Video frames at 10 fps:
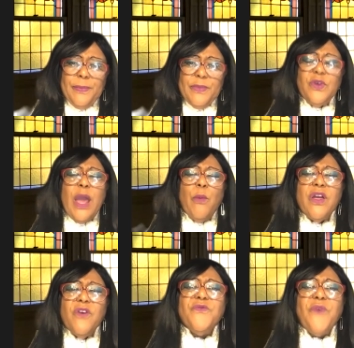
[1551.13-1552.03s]
so that we
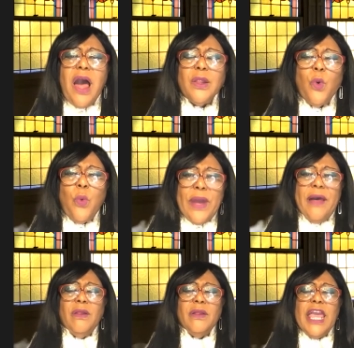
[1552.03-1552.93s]
can follow
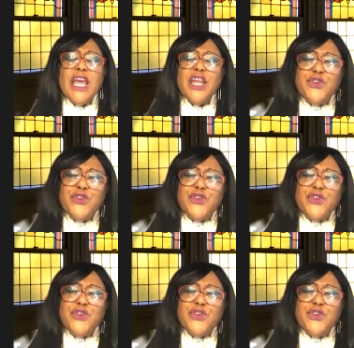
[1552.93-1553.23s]
well and